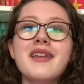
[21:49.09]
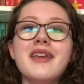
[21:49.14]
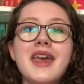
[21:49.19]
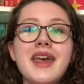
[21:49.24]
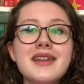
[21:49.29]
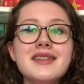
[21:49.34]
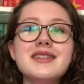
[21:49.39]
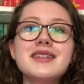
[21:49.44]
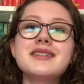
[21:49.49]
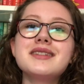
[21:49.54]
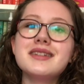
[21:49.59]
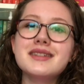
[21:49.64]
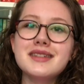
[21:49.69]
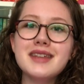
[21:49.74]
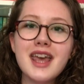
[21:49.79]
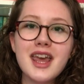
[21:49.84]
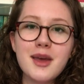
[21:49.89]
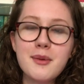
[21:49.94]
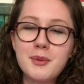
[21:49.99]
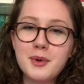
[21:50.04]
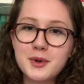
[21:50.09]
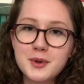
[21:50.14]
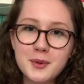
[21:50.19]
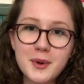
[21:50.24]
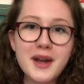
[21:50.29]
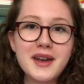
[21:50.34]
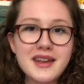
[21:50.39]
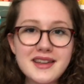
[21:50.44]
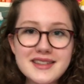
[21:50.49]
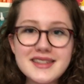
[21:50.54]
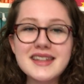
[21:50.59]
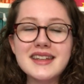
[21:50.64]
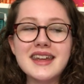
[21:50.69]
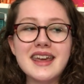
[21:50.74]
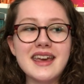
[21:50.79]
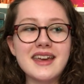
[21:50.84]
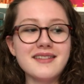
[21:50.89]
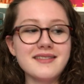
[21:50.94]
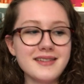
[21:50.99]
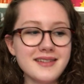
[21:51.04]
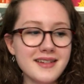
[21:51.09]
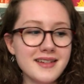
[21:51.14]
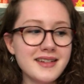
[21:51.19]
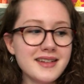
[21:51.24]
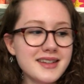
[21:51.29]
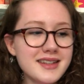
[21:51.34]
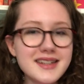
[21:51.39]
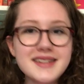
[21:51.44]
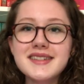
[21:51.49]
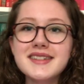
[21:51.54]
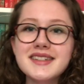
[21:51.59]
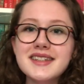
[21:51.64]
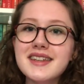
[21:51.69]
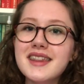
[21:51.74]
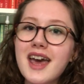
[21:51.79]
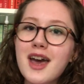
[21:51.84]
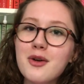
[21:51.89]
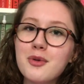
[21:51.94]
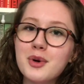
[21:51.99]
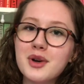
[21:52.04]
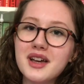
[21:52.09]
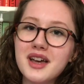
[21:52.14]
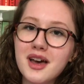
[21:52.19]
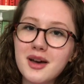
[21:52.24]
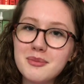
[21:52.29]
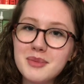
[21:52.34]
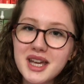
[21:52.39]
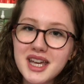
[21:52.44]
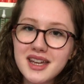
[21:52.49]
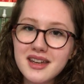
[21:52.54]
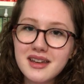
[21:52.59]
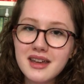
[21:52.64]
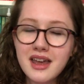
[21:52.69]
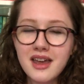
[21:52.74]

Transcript: It's the disabled one, isn't it? Didn't see that one coming.